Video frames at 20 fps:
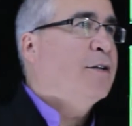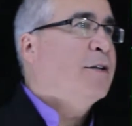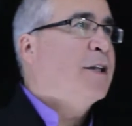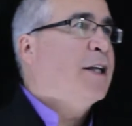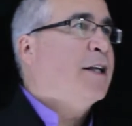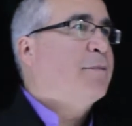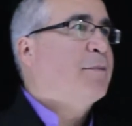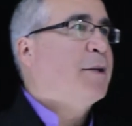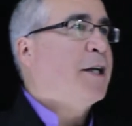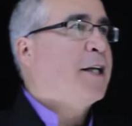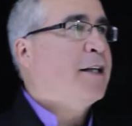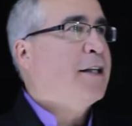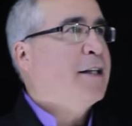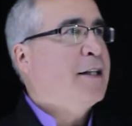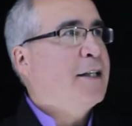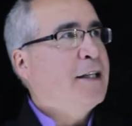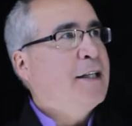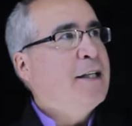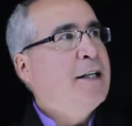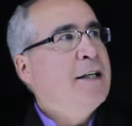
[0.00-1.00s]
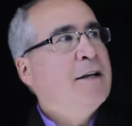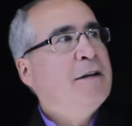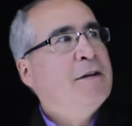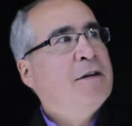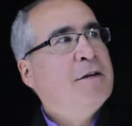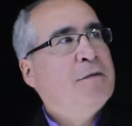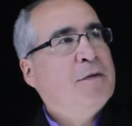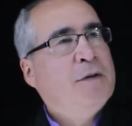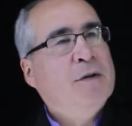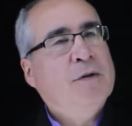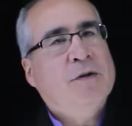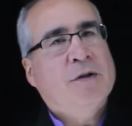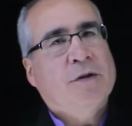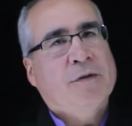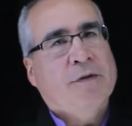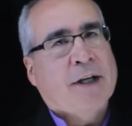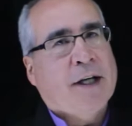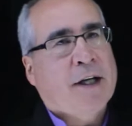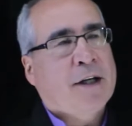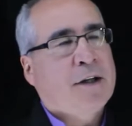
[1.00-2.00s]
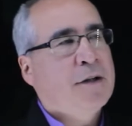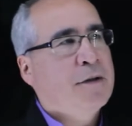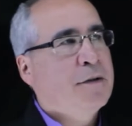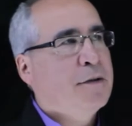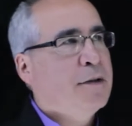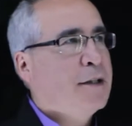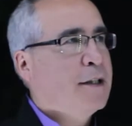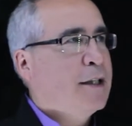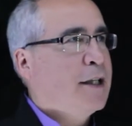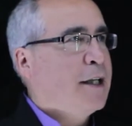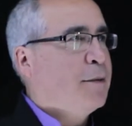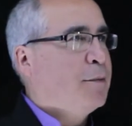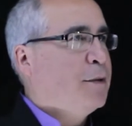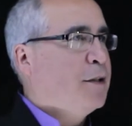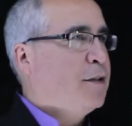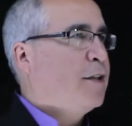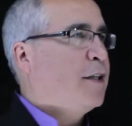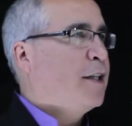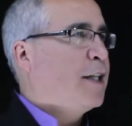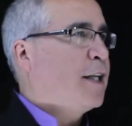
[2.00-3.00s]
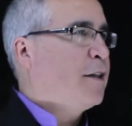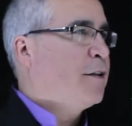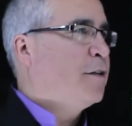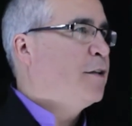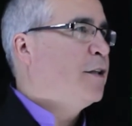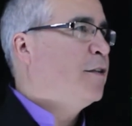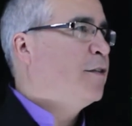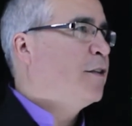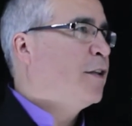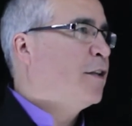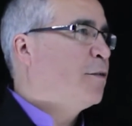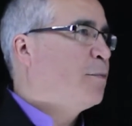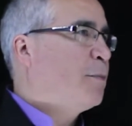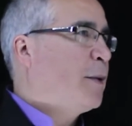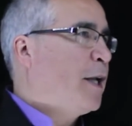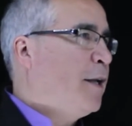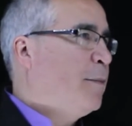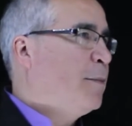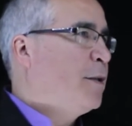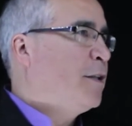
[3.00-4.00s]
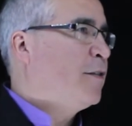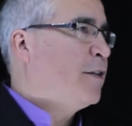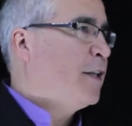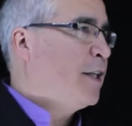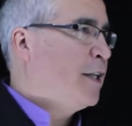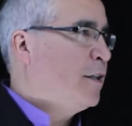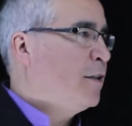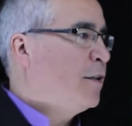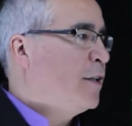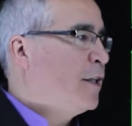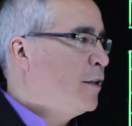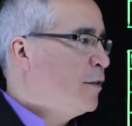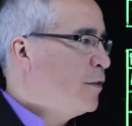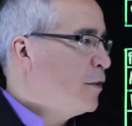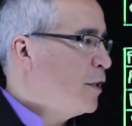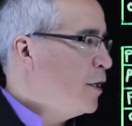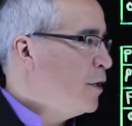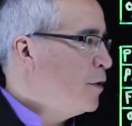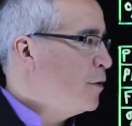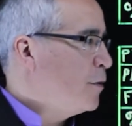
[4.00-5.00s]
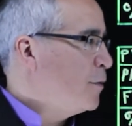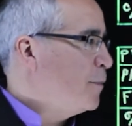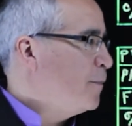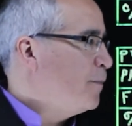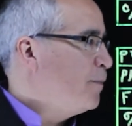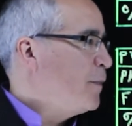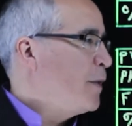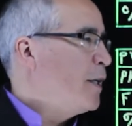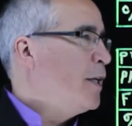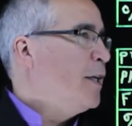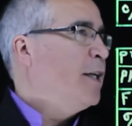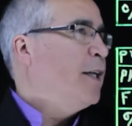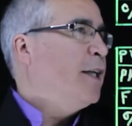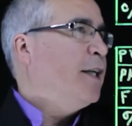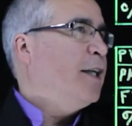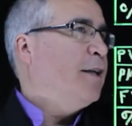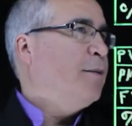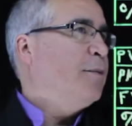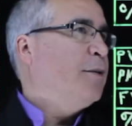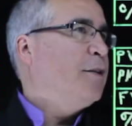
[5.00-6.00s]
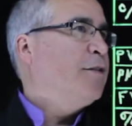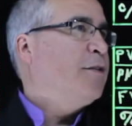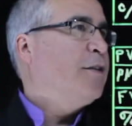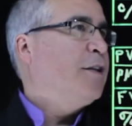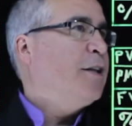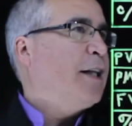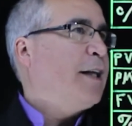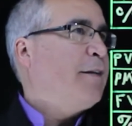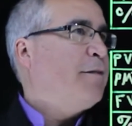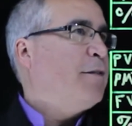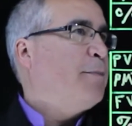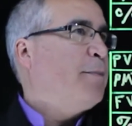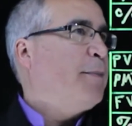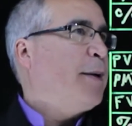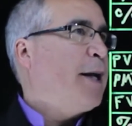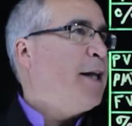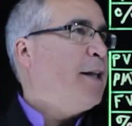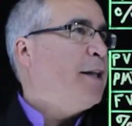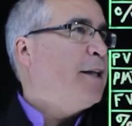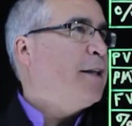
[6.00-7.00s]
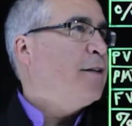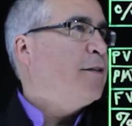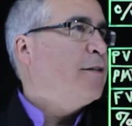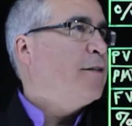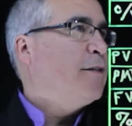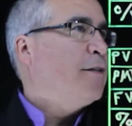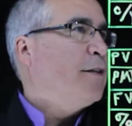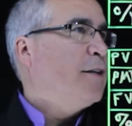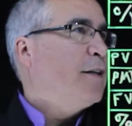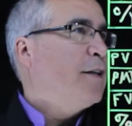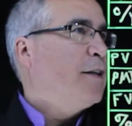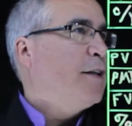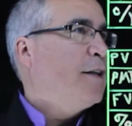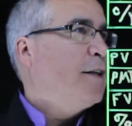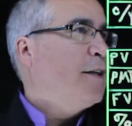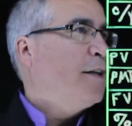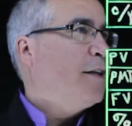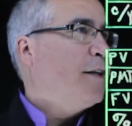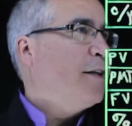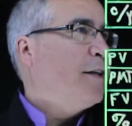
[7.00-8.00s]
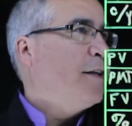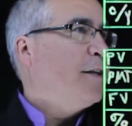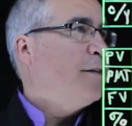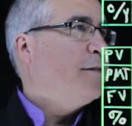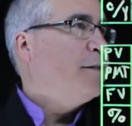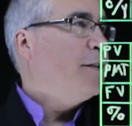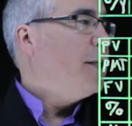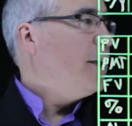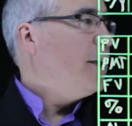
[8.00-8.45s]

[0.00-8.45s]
do that by clicking on the future value, and we see that 36 payments into this loan, it would still have a balance of